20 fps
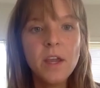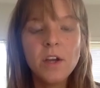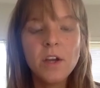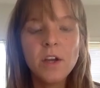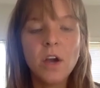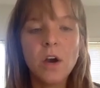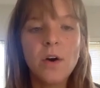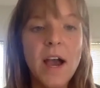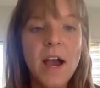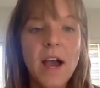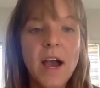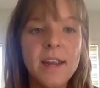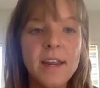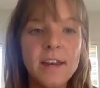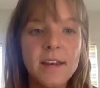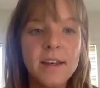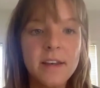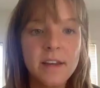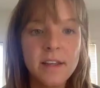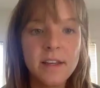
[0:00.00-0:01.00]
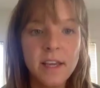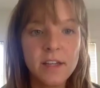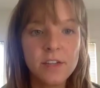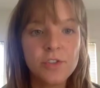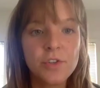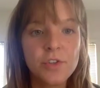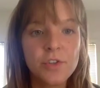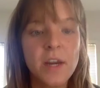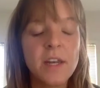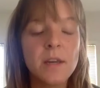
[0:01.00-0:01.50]
go ahead and get
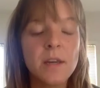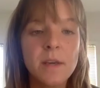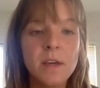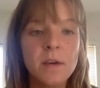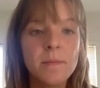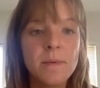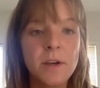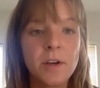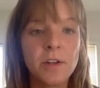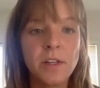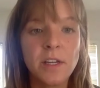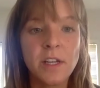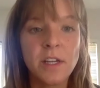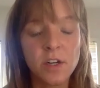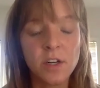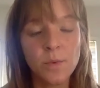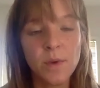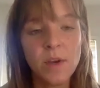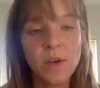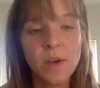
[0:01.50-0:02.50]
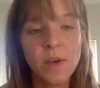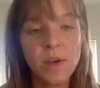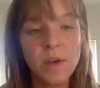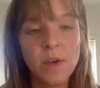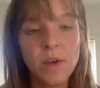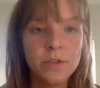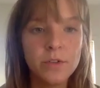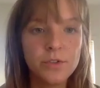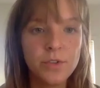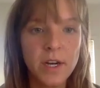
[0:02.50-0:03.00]
trained to be a peer leader. And we
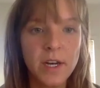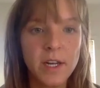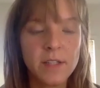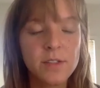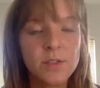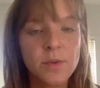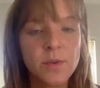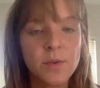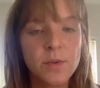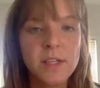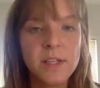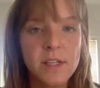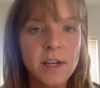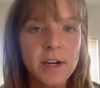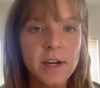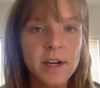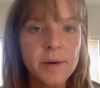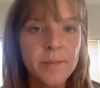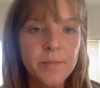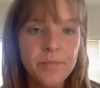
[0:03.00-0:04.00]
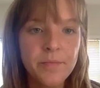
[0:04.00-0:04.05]
hold those trainings twice a year.